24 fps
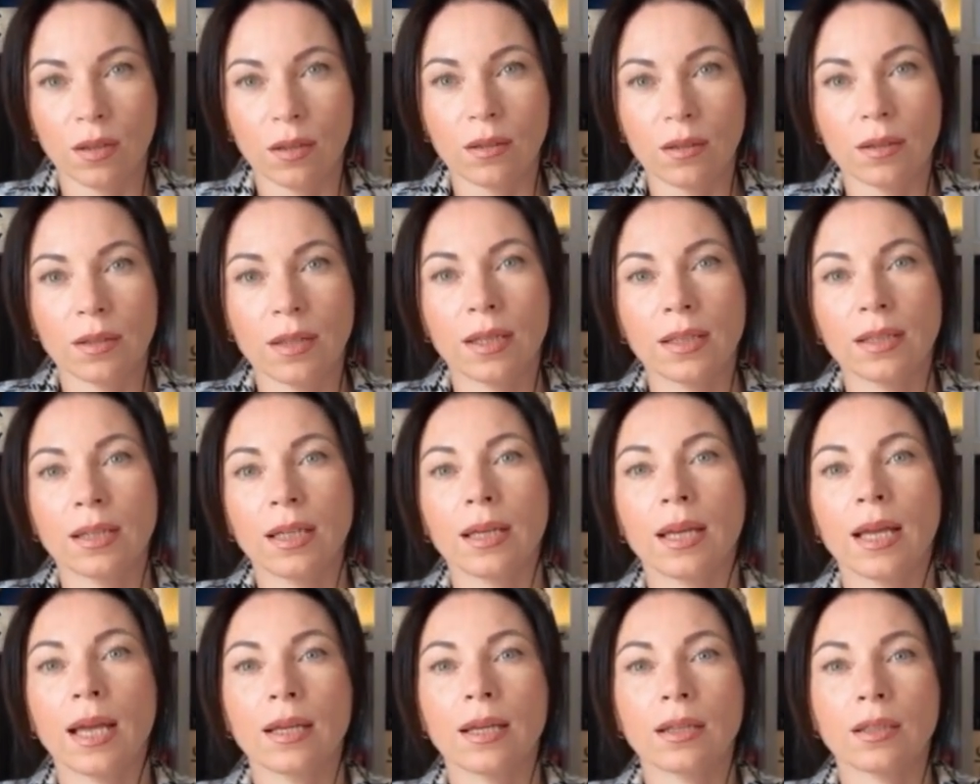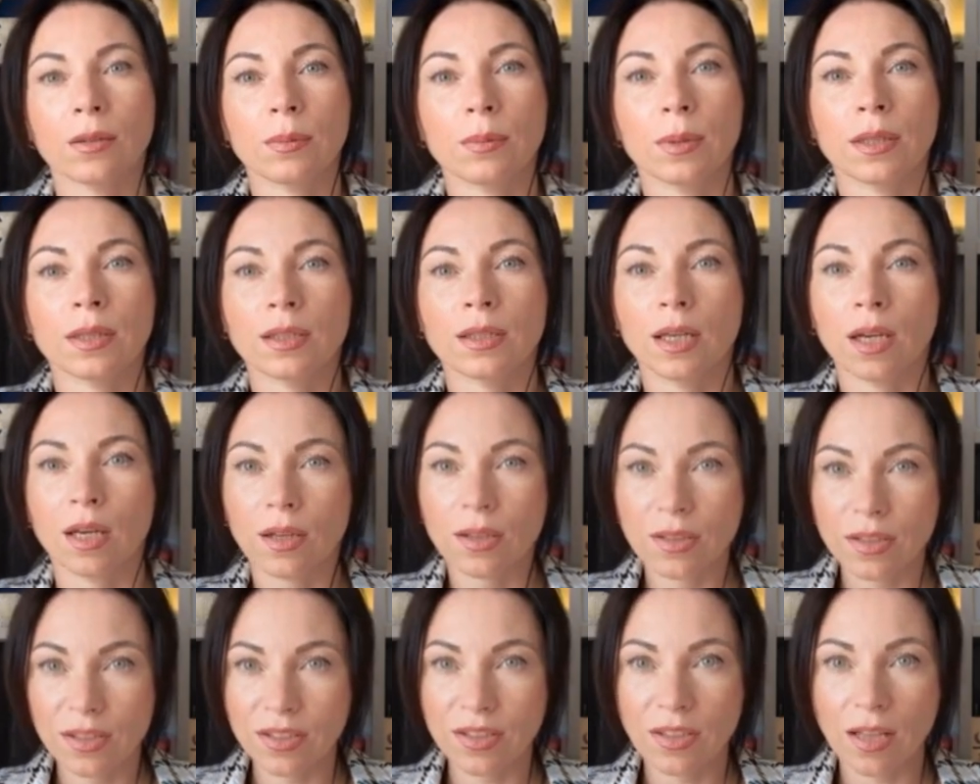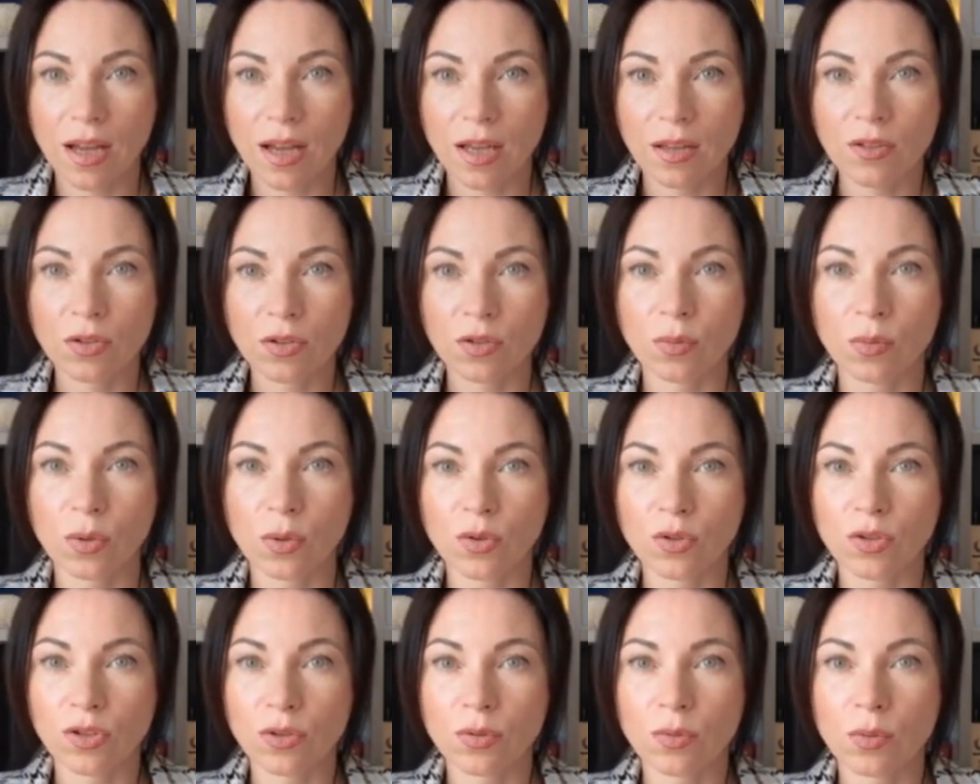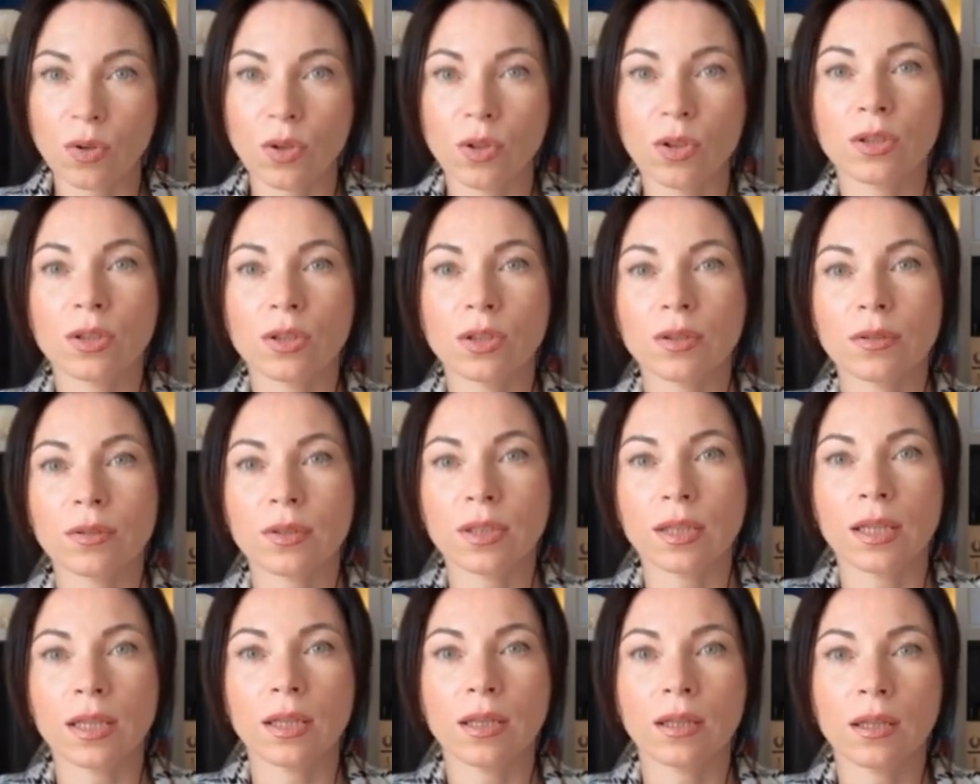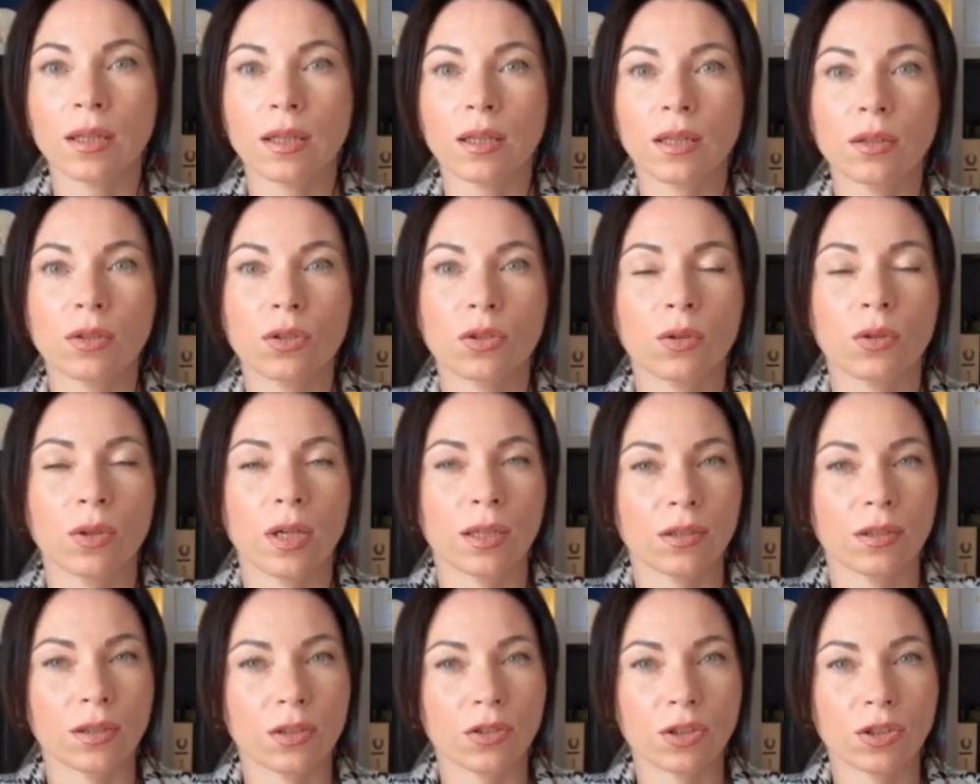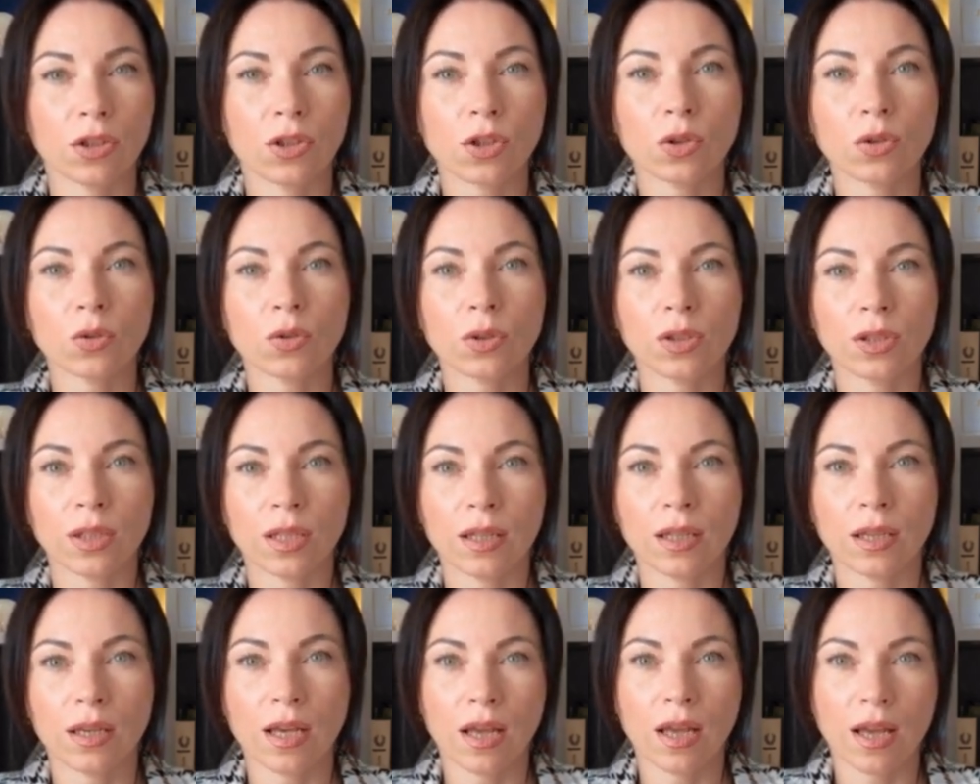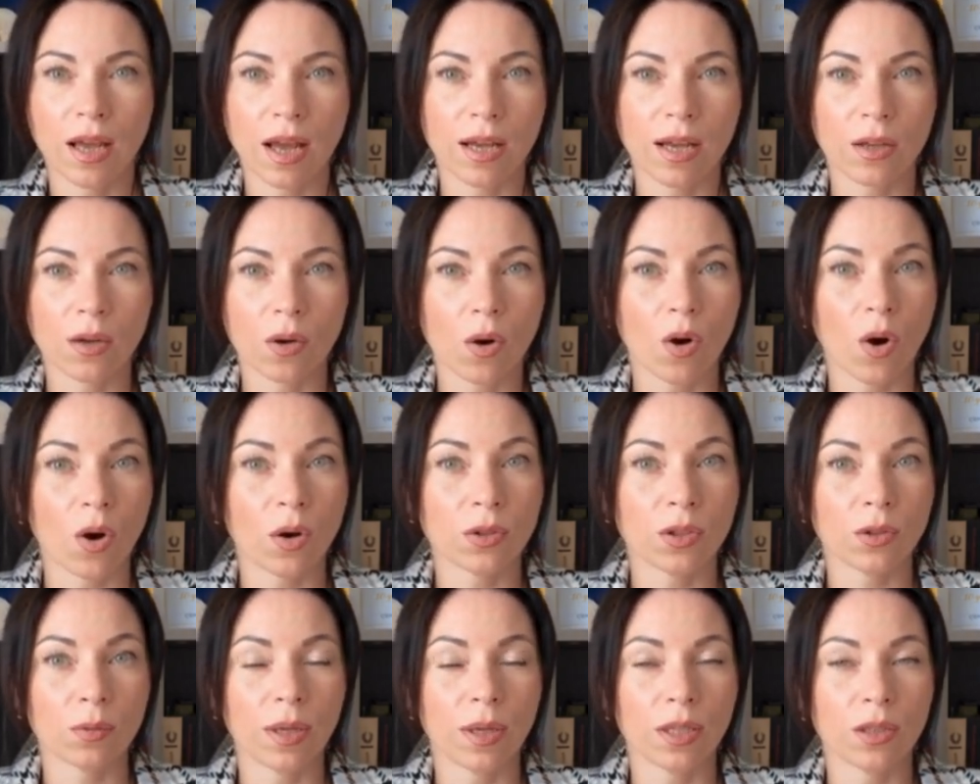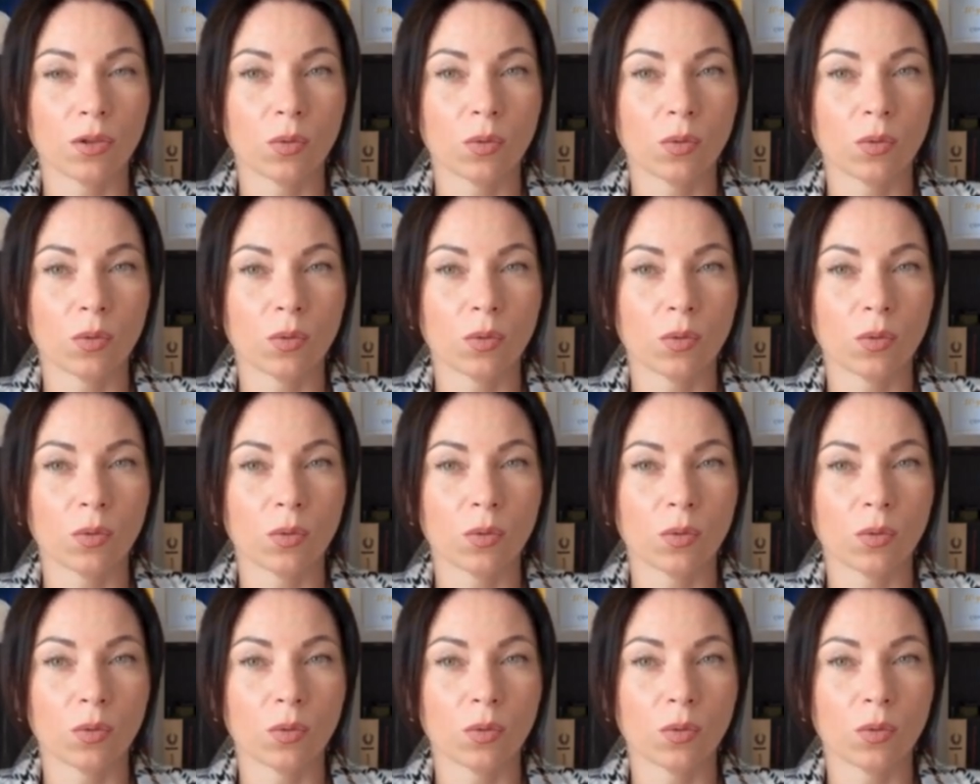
These enhancements are designed to boost productivity, strengthen security, and automate